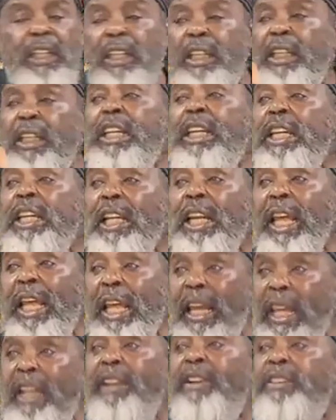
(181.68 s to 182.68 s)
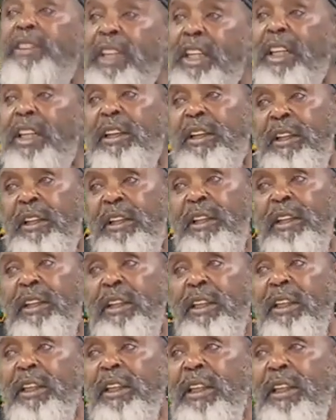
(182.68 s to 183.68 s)
decline is here.
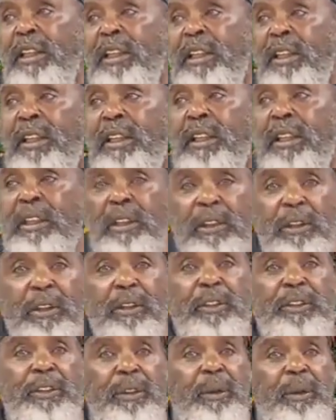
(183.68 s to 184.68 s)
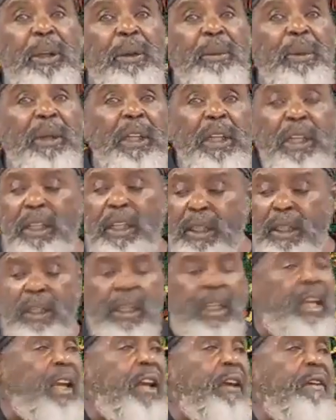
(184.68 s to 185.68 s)
You see what I mean?
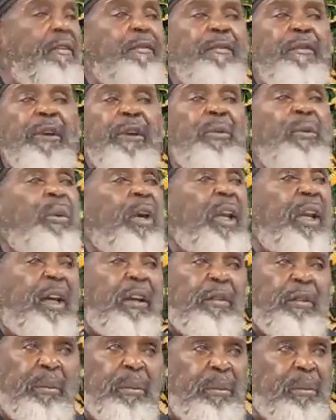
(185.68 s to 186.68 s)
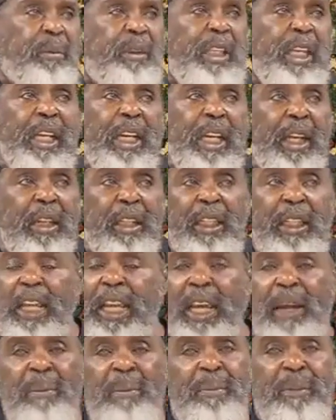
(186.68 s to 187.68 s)
Every one of them. They
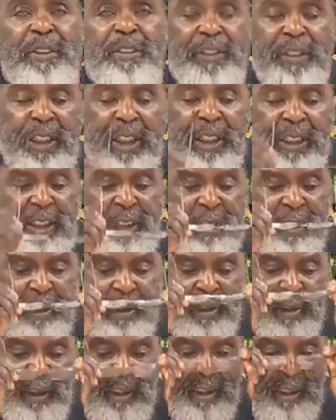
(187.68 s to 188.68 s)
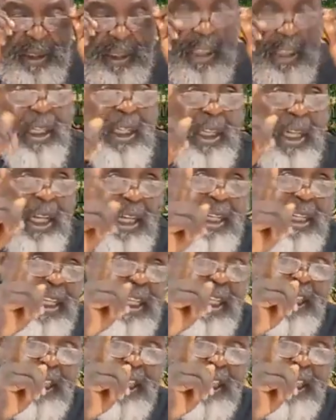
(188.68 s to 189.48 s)
haven't missed nothing. And they did it